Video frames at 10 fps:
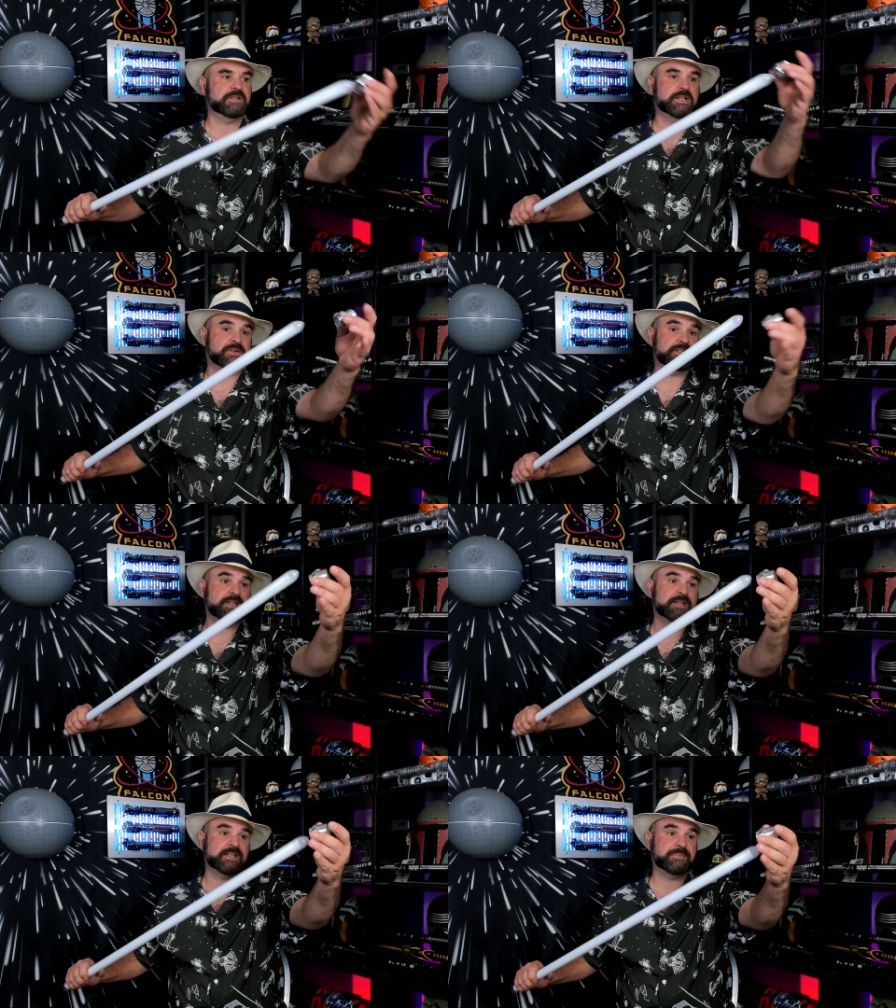Now you
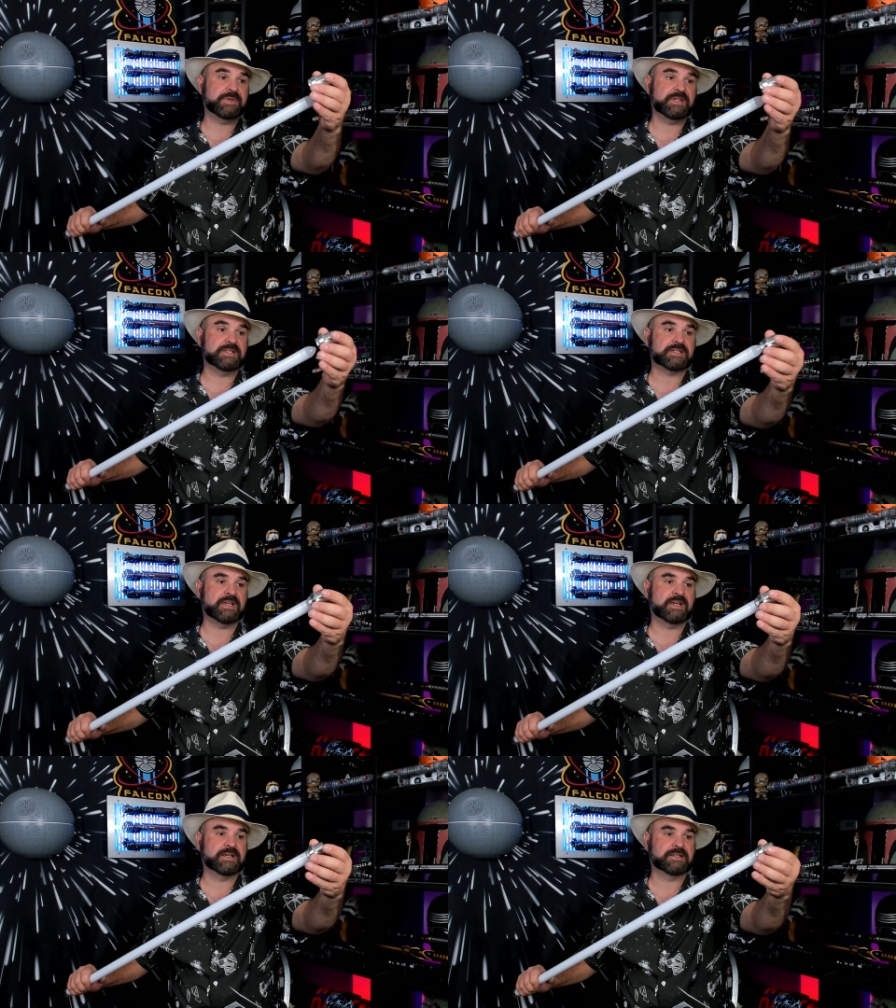take that piece
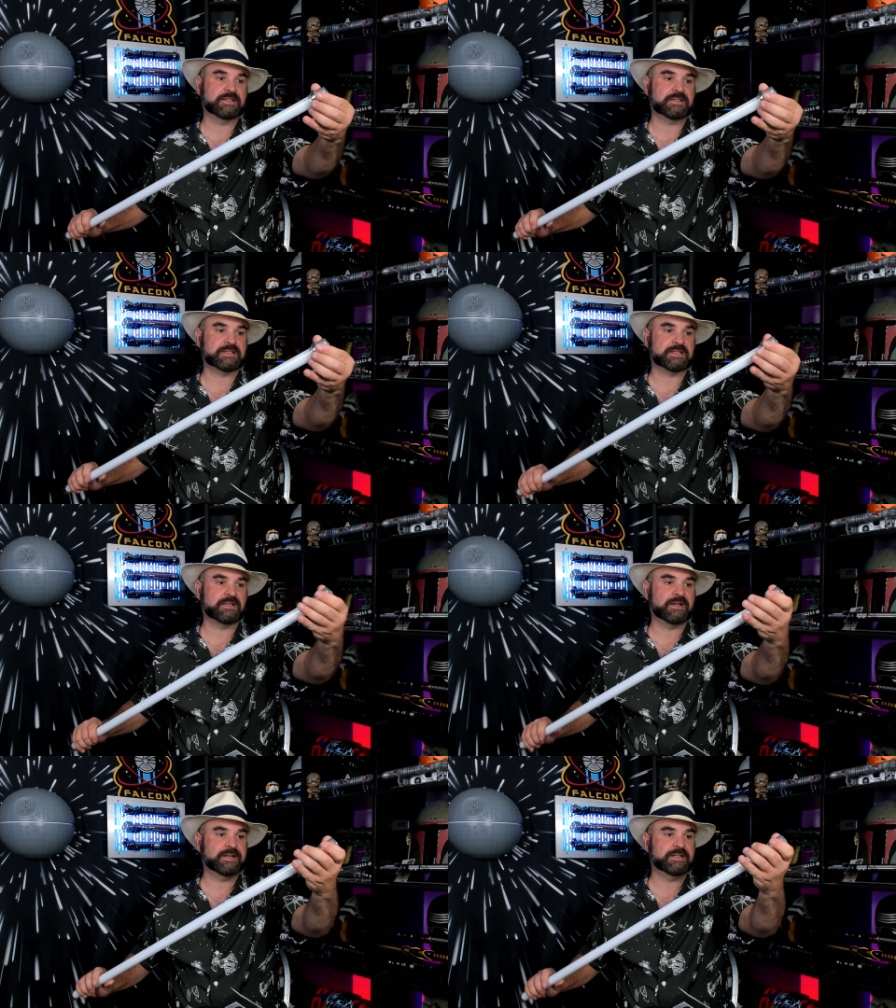and
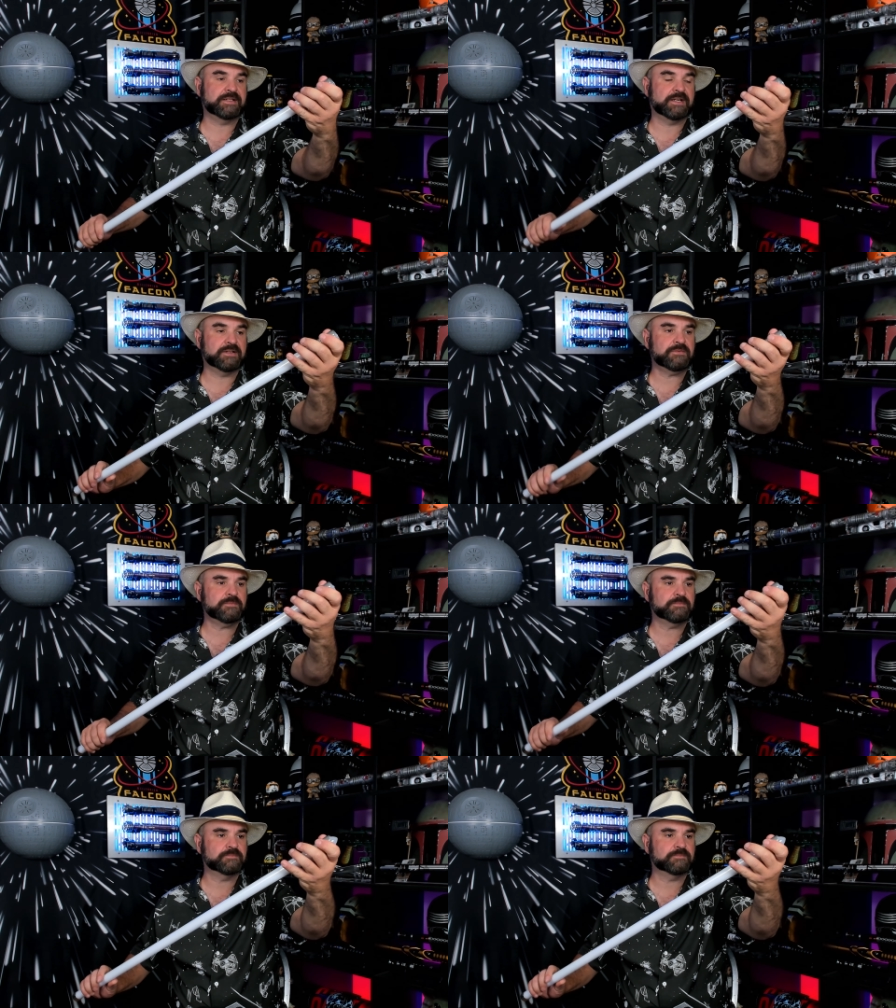slide it down